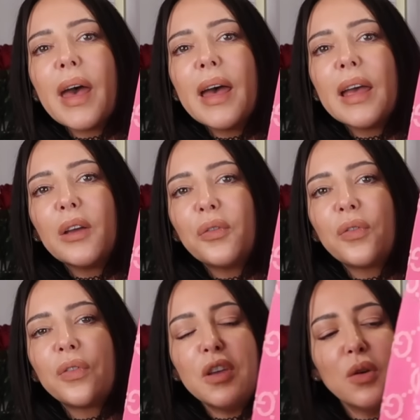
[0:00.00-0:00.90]
there if
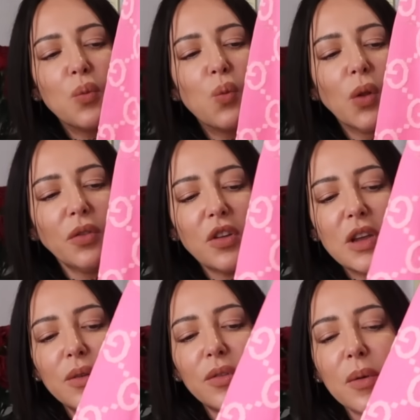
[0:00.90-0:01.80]
you want to
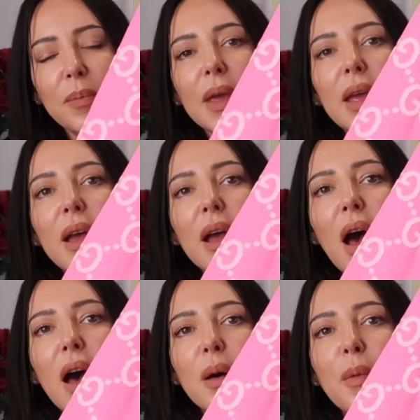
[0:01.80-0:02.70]
use them.
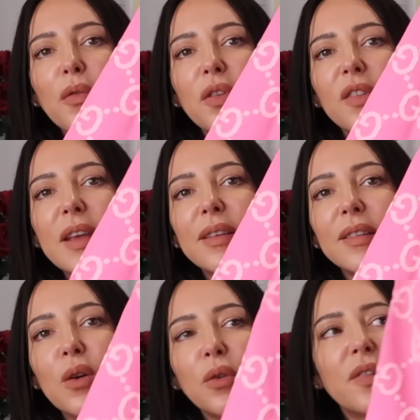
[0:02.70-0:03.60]
Obviously is
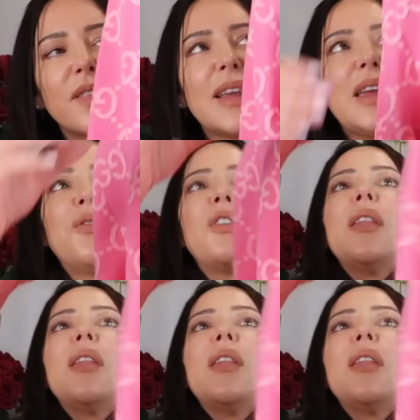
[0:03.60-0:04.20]
long sleeved,